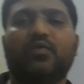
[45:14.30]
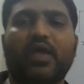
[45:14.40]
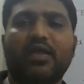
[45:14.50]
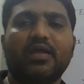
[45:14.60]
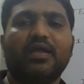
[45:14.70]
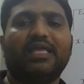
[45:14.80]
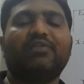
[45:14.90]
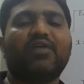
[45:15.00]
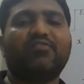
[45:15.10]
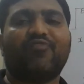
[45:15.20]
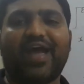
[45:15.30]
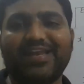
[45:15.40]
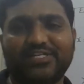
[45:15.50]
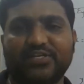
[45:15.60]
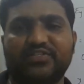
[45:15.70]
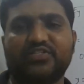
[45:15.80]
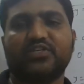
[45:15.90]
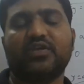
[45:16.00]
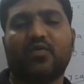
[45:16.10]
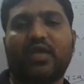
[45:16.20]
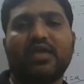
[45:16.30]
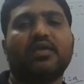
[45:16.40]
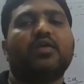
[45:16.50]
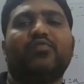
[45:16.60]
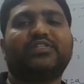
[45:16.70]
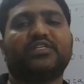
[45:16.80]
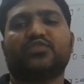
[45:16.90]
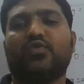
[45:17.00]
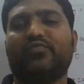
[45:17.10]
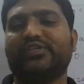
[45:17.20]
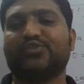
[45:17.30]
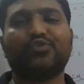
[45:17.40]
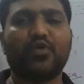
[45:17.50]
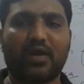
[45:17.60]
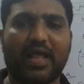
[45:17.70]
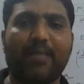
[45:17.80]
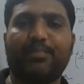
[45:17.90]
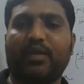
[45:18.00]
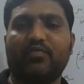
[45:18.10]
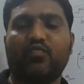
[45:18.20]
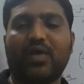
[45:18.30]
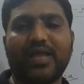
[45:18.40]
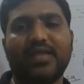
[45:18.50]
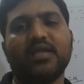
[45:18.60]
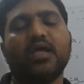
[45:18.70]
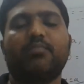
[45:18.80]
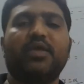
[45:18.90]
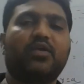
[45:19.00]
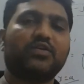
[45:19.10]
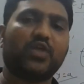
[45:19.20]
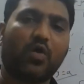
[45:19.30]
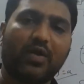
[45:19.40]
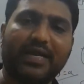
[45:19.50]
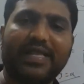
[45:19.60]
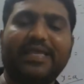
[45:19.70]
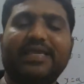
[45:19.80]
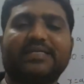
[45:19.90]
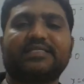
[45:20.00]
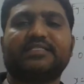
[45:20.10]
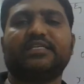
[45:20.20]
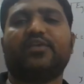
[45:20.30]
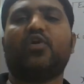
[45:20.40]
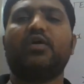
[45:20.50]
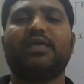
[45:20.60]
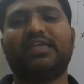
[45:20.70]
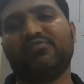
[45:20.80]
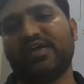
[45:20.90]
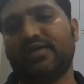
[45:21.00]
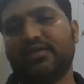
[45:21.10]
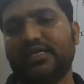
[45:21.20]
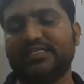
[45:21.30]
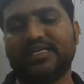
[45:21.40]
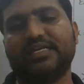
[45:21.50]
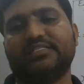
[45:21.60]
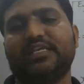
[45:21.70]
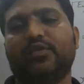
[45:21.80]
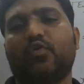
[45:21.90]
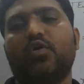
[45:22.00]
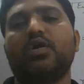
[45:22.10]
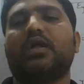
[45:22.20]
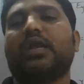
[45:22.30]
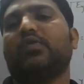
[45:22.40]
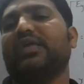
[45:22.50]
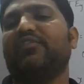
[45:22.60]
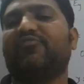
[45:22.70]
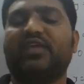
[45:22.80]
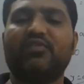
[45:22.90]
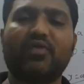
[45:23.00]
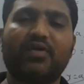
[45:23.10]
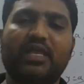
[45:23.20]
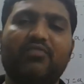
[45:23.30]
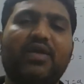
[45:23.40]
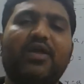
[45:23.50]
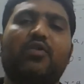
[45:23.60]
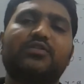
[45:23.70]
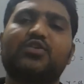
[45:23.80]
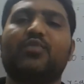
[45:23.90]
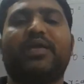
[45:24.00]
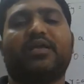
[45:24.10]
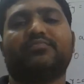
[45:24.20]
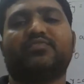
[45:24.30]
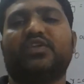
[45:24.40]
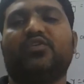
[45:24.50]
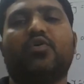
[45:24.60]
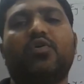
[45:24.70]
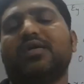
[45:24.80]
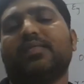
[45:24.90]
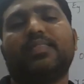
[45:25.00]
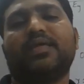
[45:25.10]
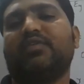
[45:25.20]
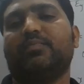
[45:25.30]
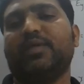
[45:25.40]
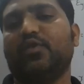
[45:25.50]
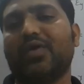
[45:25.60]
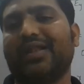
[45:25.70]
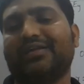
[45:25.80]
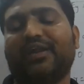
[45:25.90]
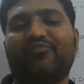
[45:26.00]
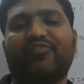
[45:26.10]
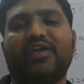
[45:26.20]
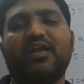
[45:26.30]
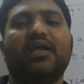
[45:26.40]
Okay, Ey vanishes. Okay, which should not happen. Why? Because already Ex is 0, Ez is 0. Now if Ey also becomes 0, there will be no electric field